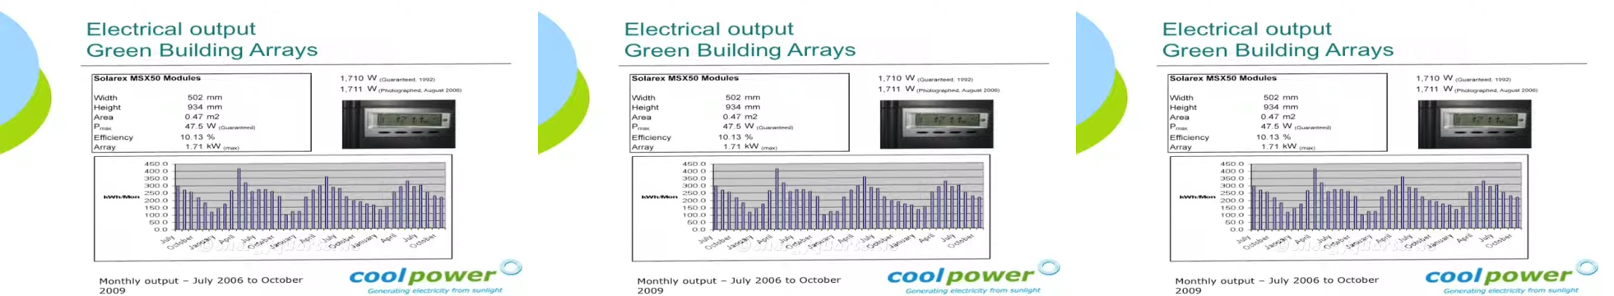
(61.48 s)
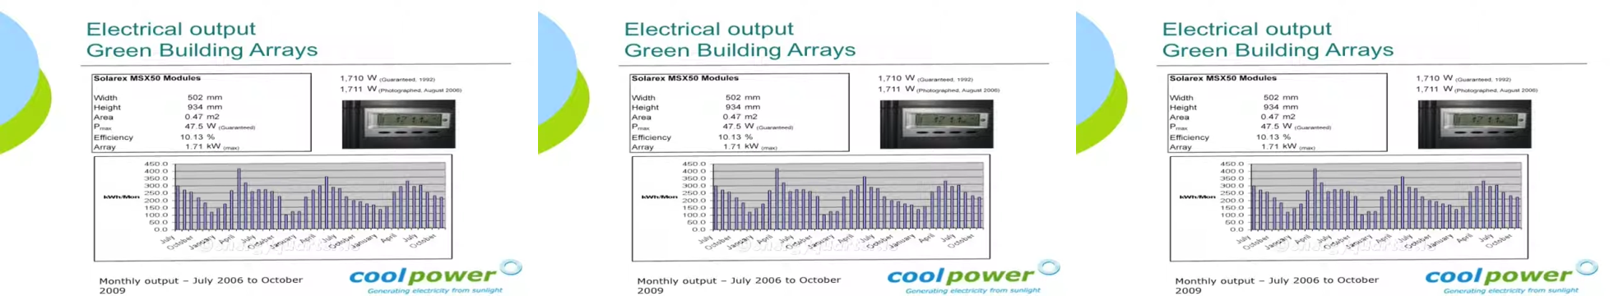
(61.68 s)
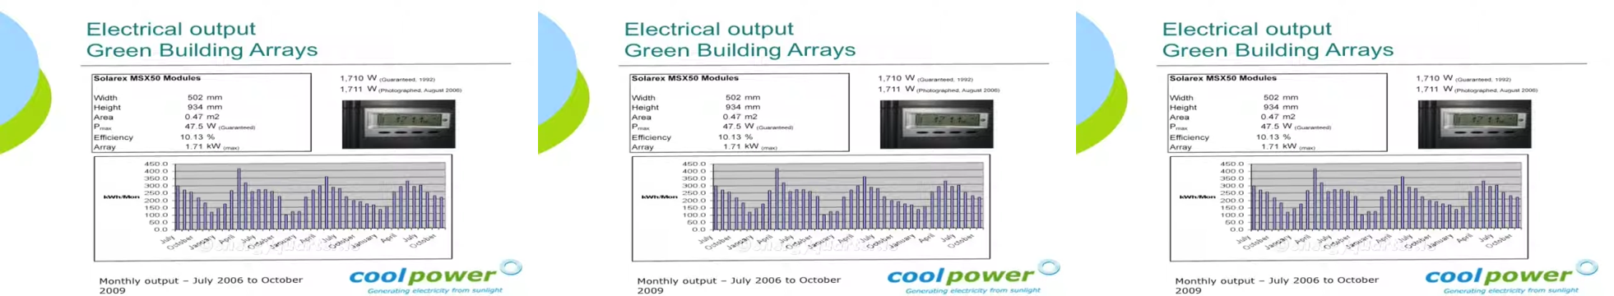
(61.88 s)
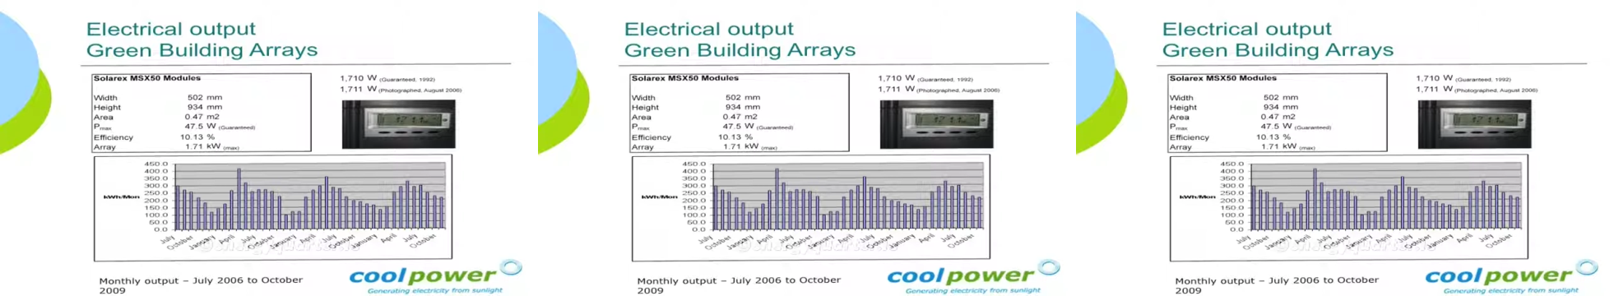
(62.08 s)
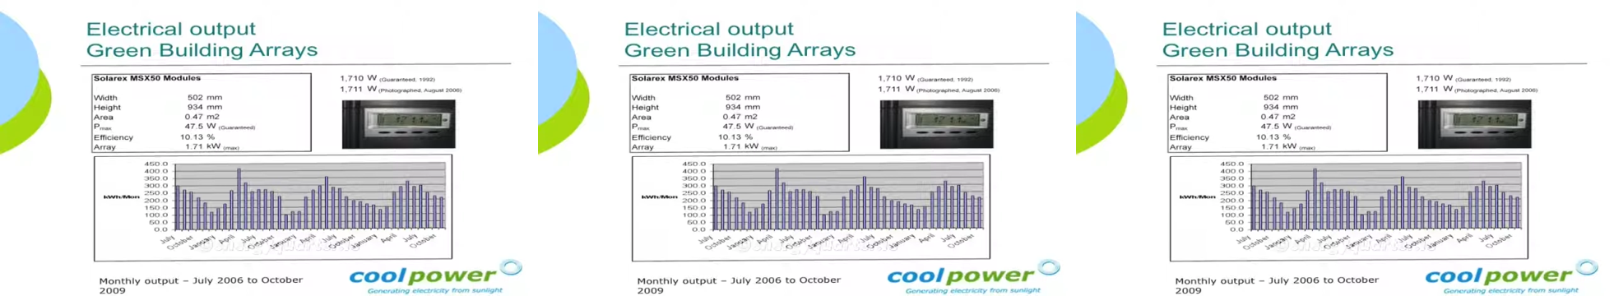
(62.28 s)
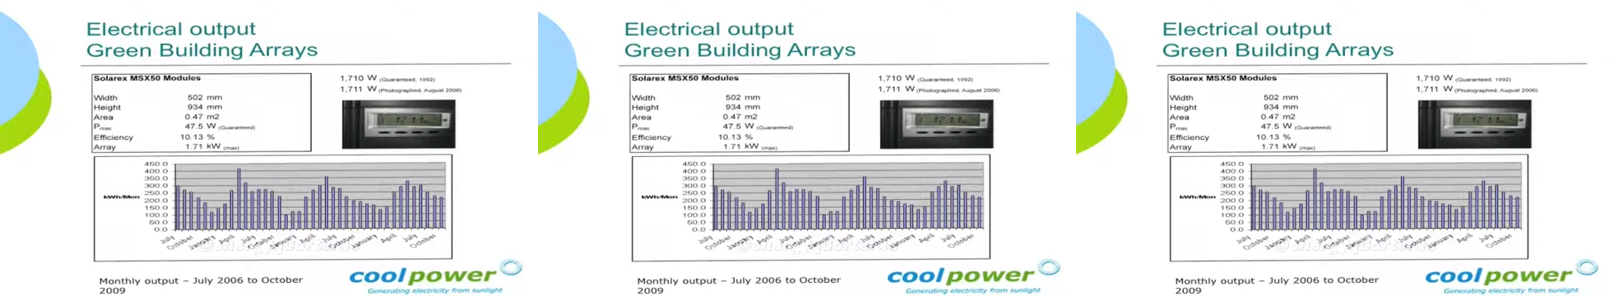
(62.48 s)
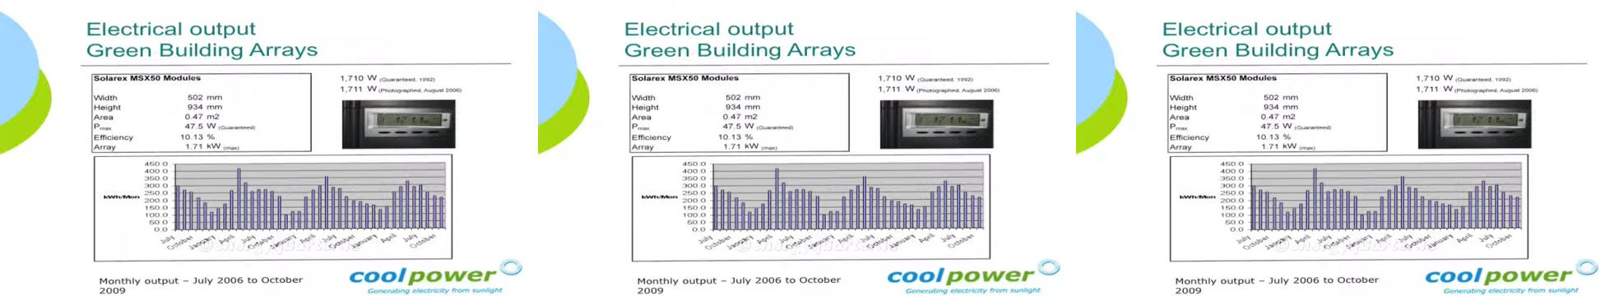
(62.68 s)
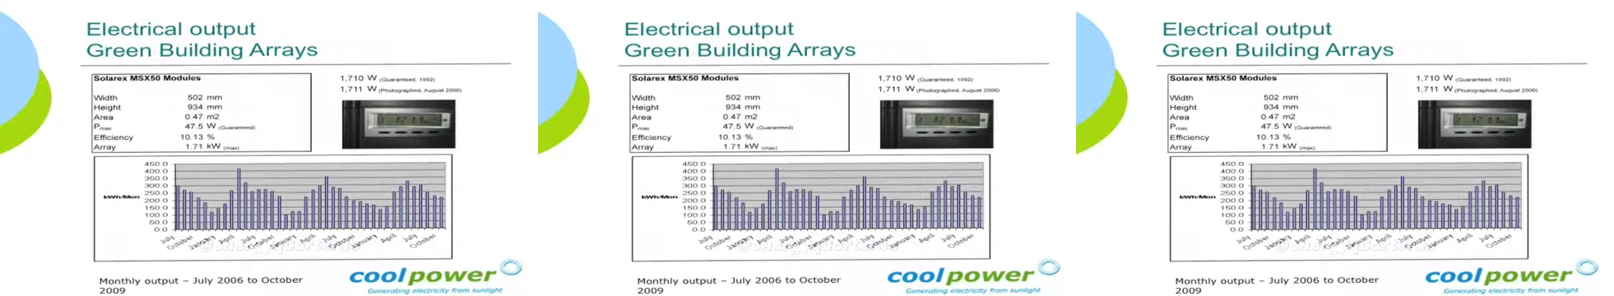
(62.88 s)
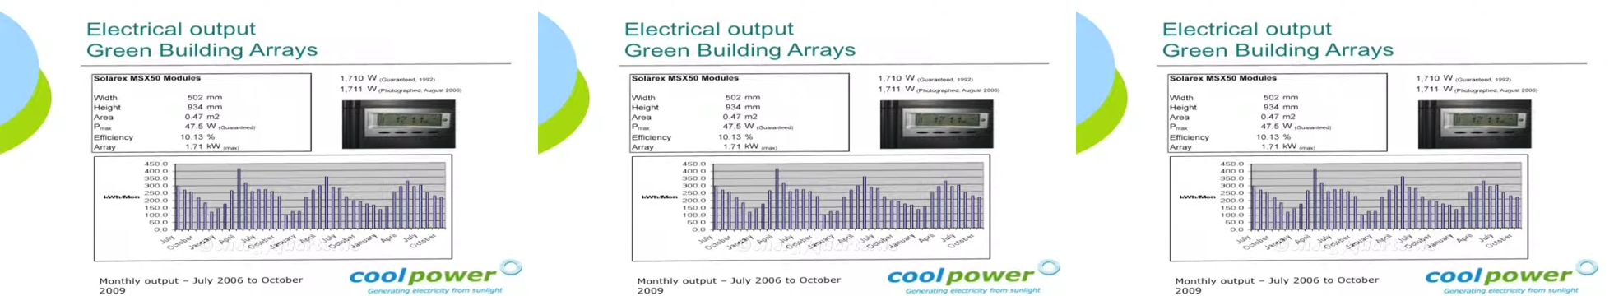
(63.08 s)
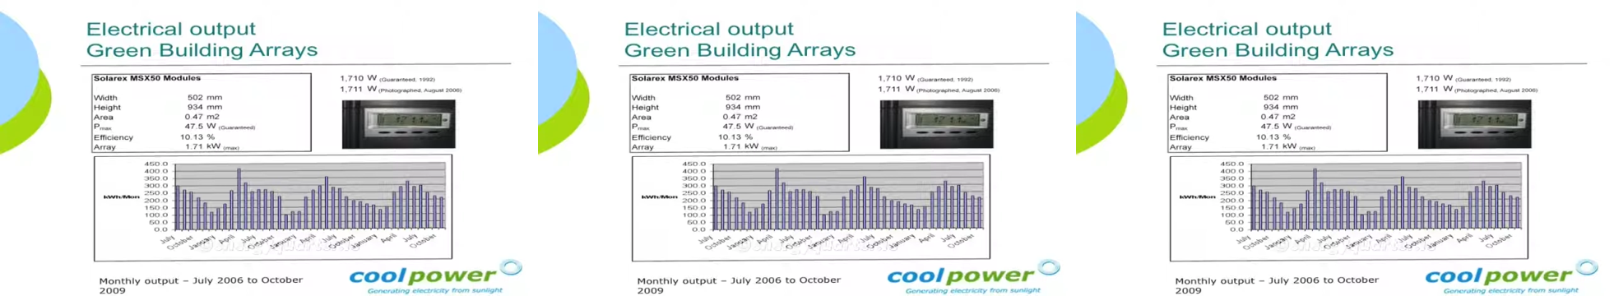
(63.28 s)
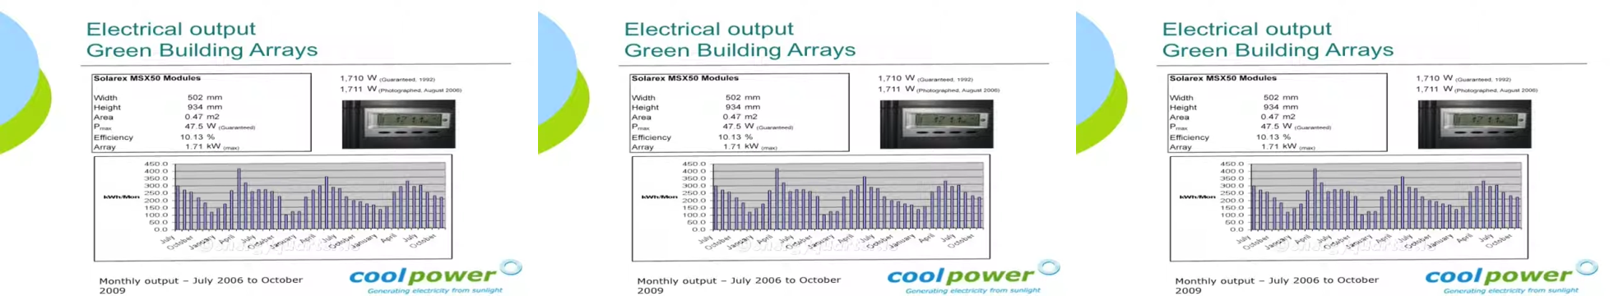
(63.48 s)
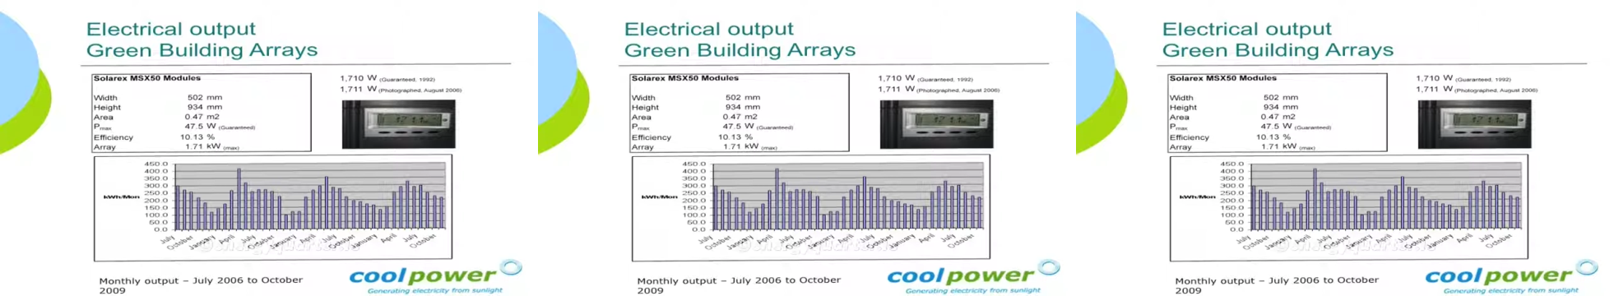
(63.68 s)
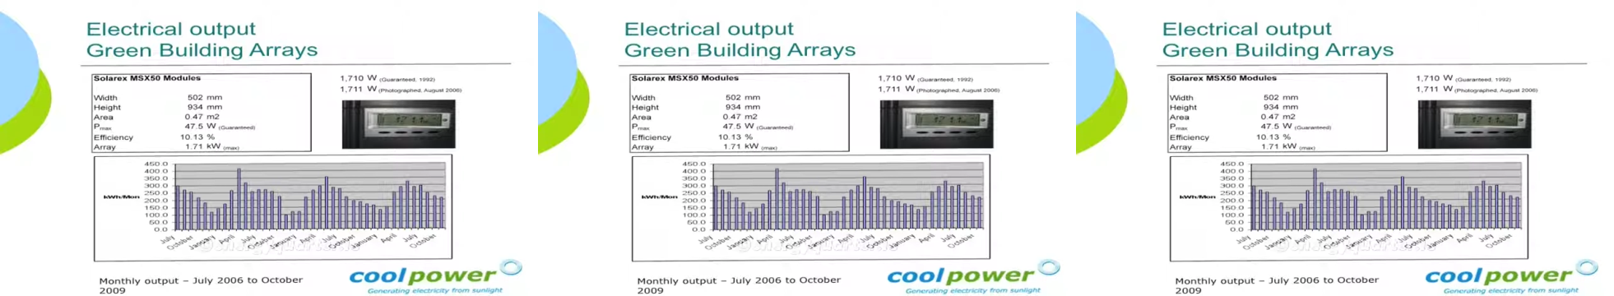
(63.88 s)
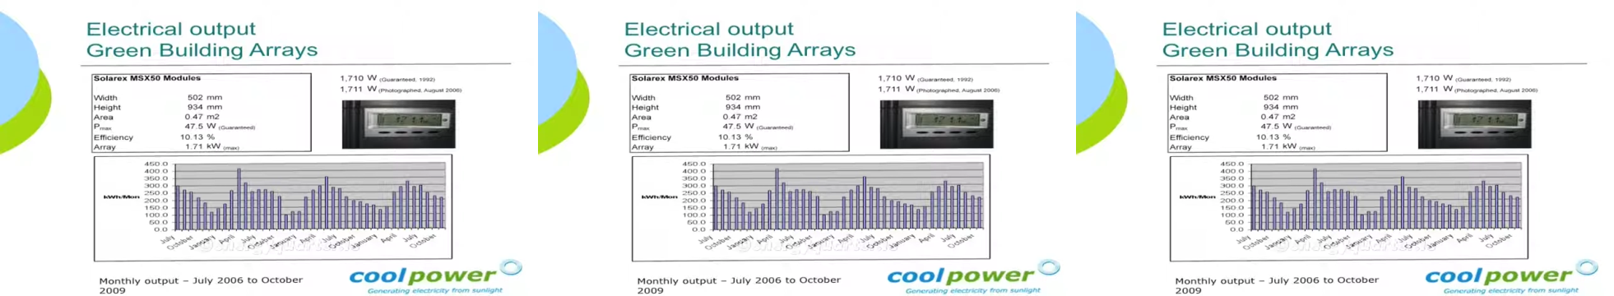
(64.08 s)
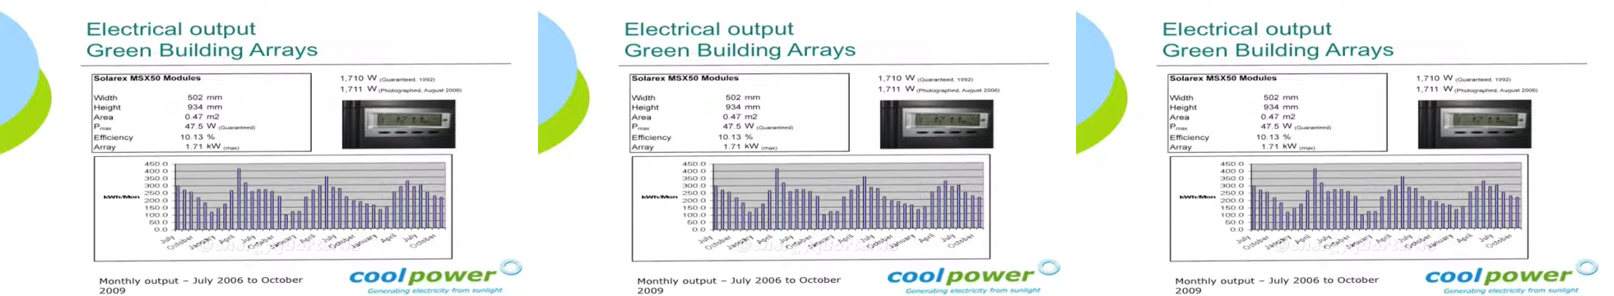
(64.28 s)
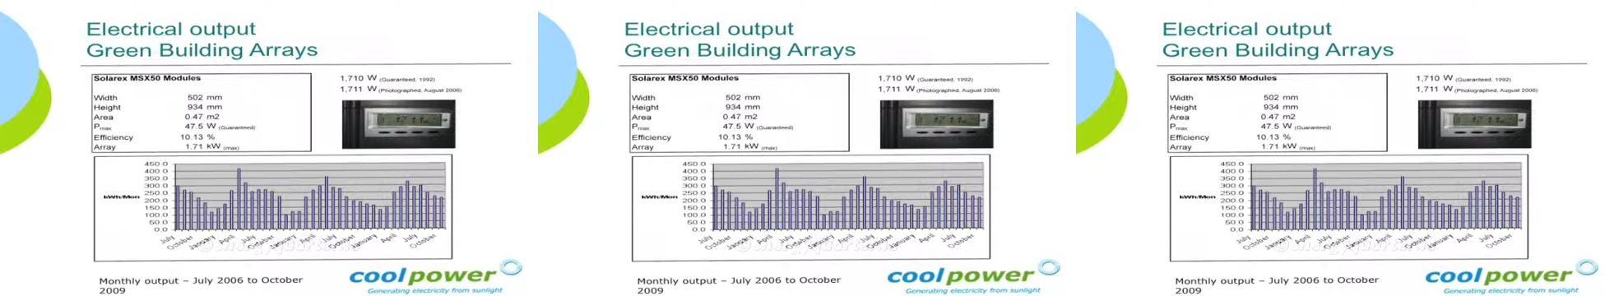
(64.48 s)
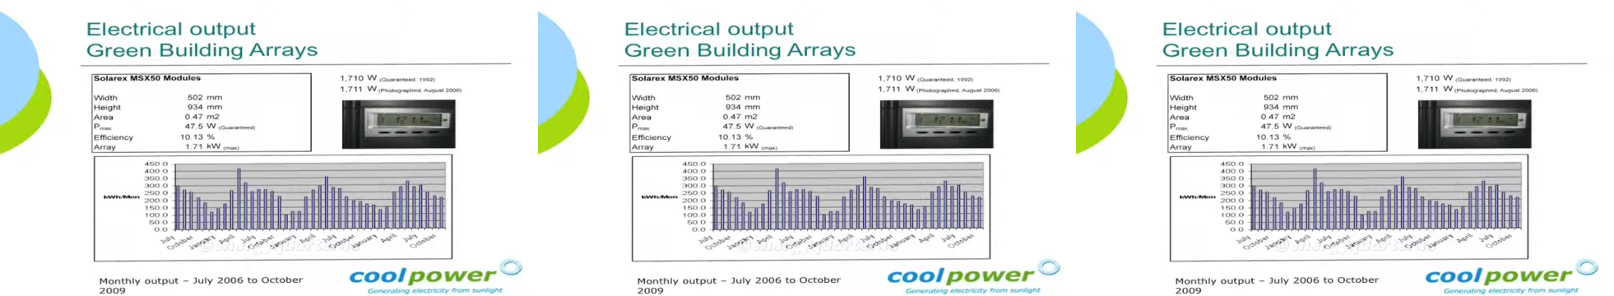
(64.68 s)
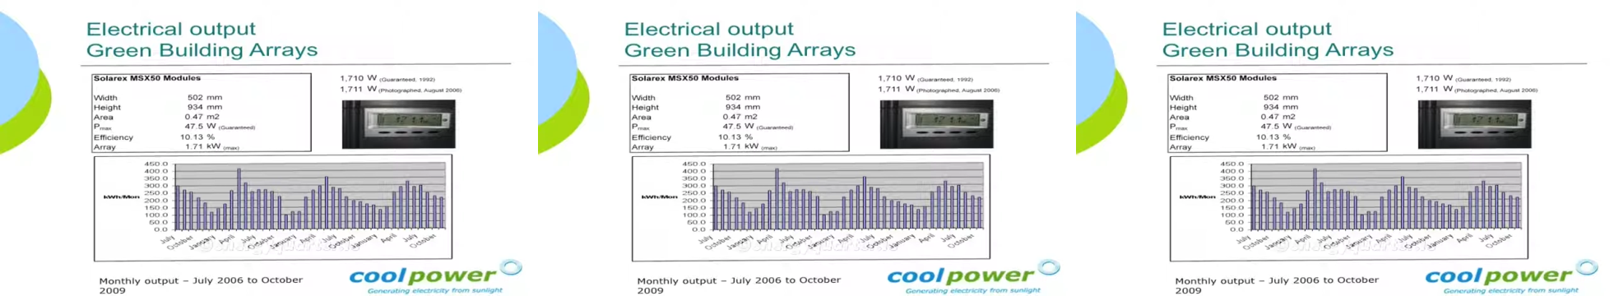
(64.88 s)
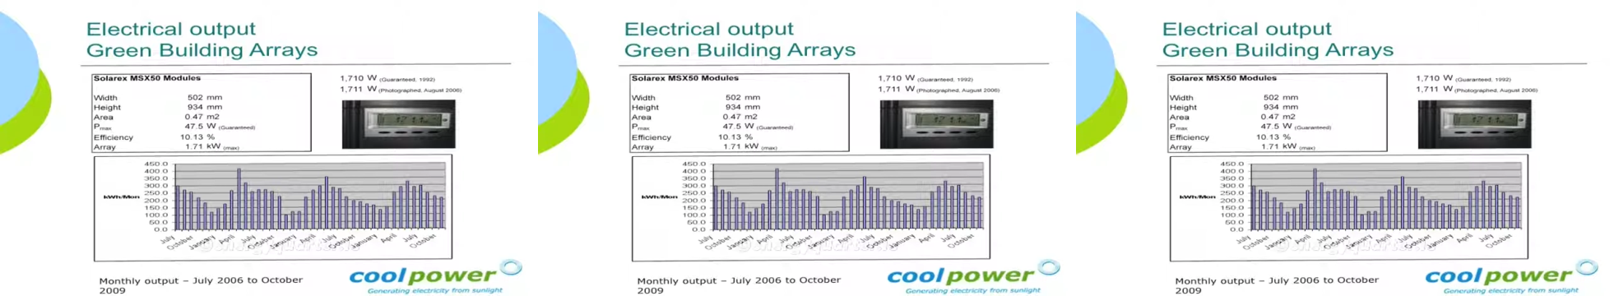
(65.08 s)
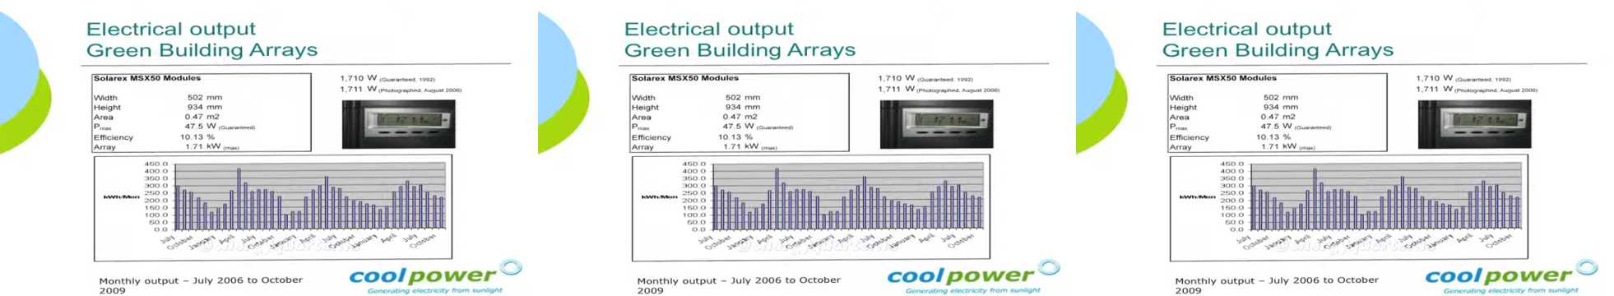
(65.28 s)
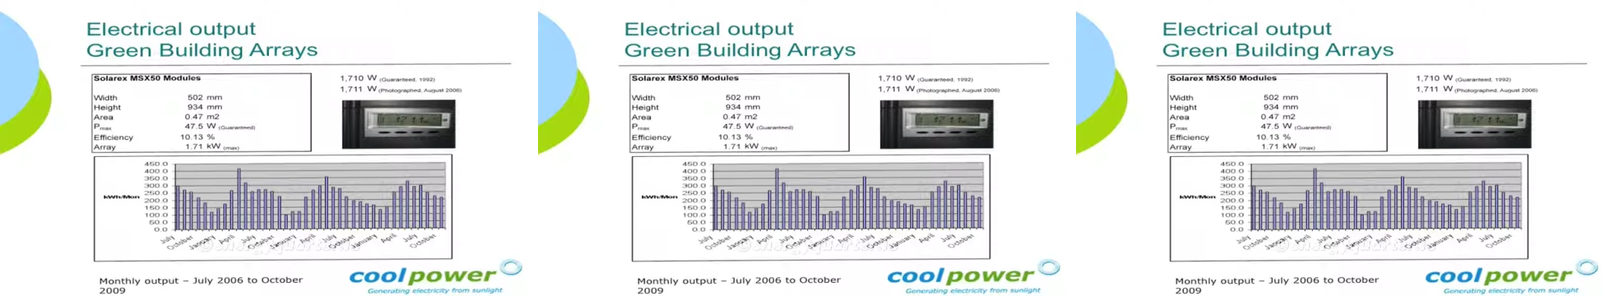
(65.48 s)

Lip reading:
[unreadable: no face in view]